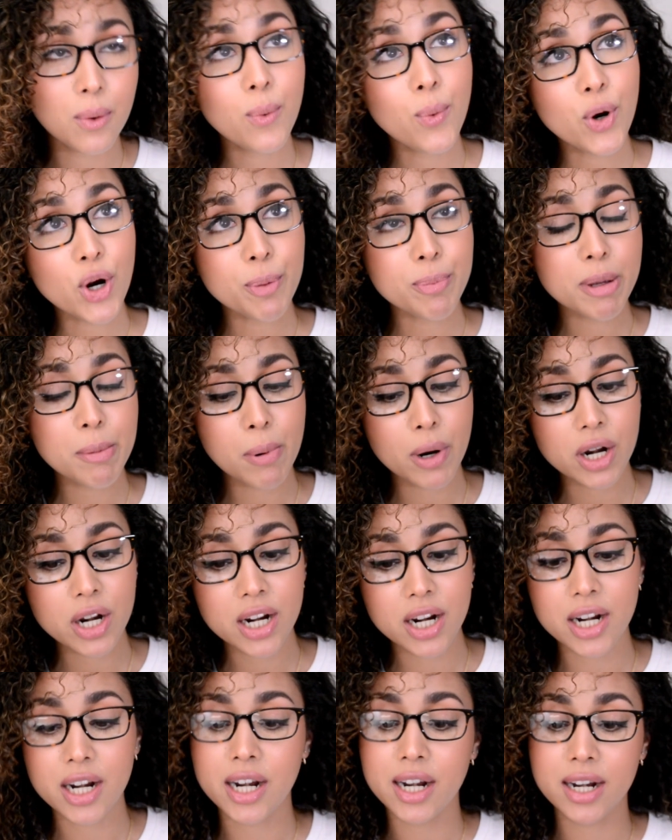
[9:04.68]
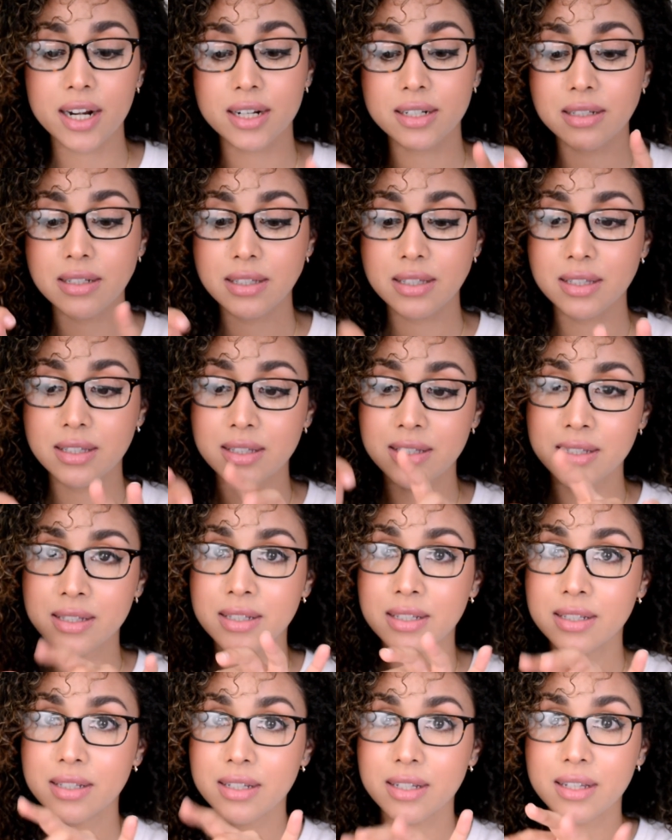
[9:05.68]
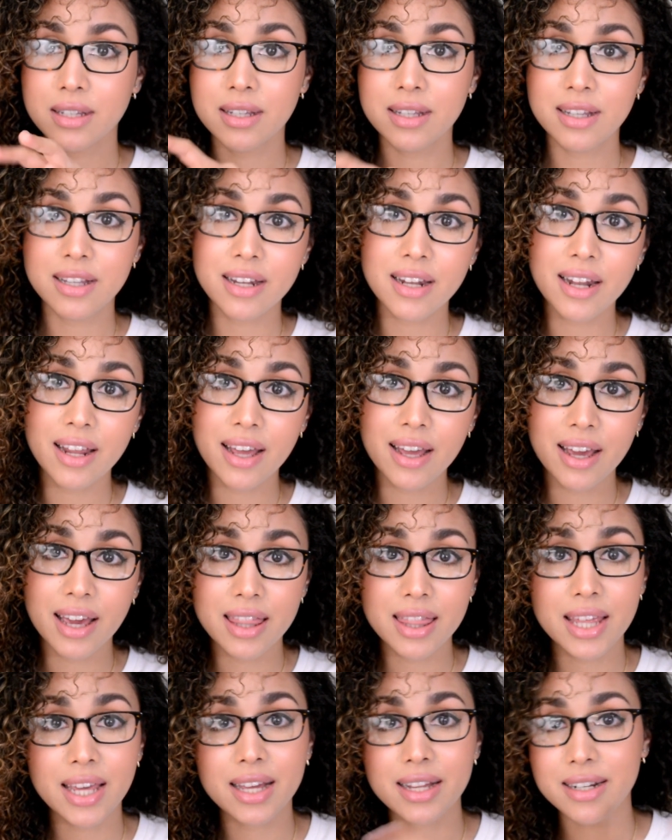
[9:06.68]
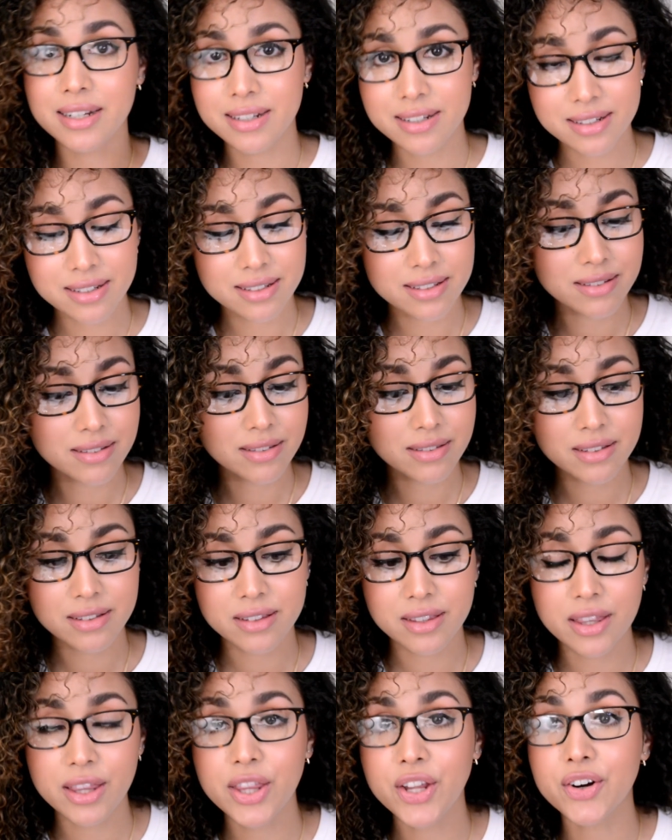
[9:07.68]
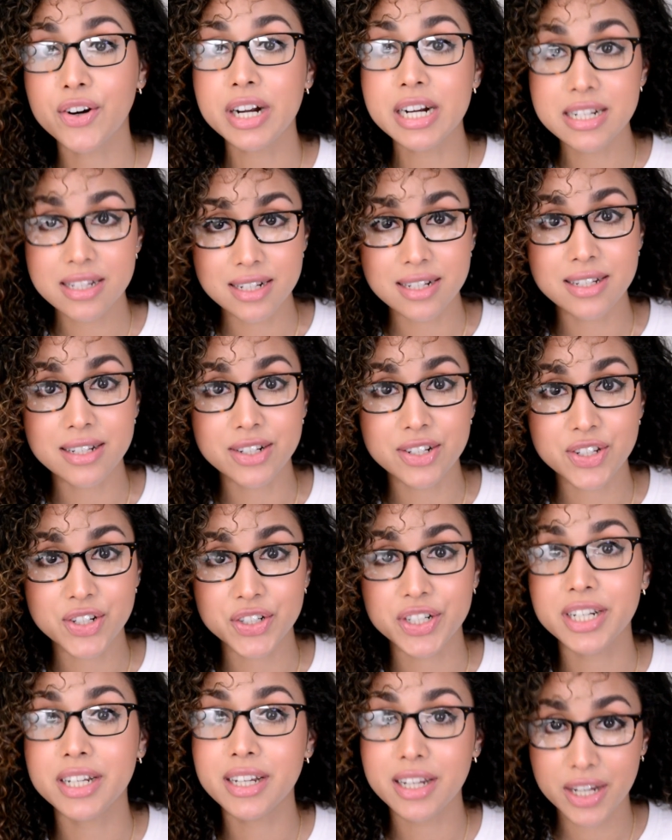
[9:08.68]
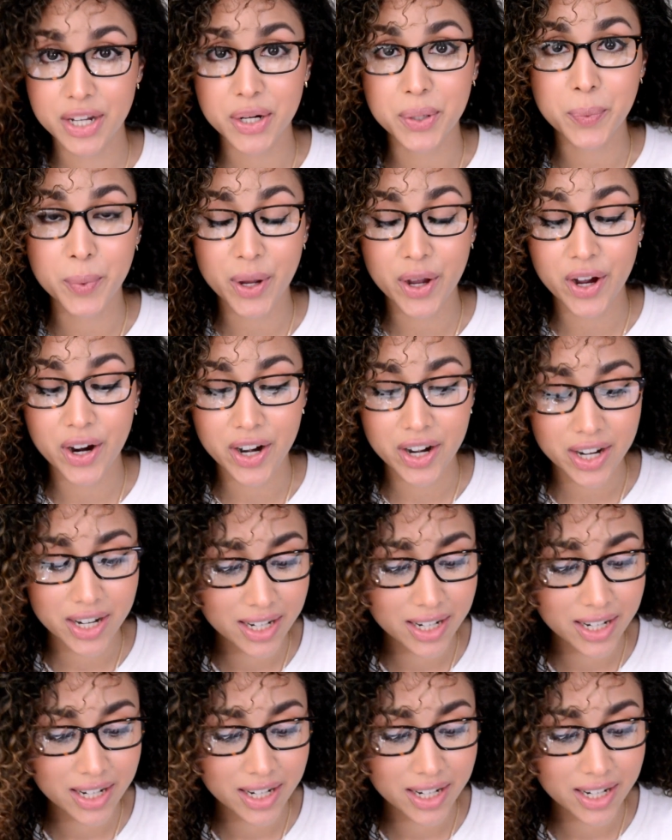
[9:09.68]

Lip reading: Warby Parker, and then the rest is history. Here we are.